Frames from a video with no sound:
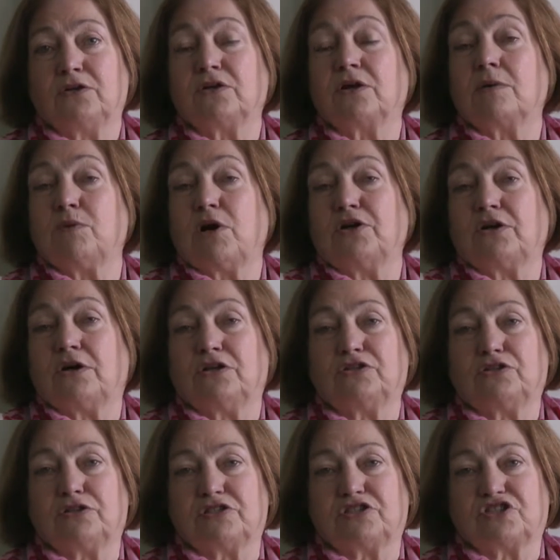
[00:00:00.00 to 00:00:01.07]
to come out
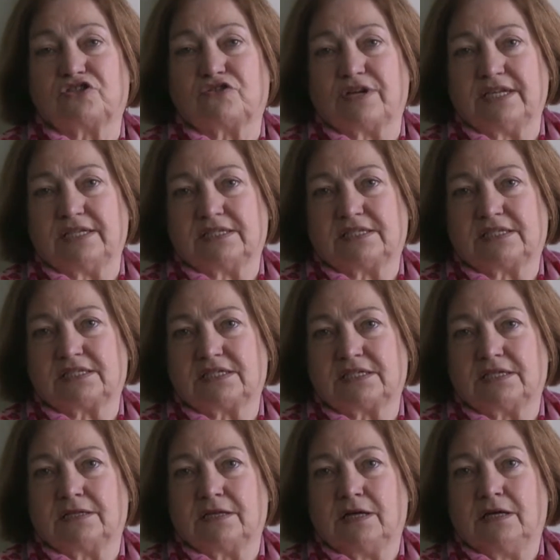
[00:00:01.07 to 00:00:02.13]
onto the streets,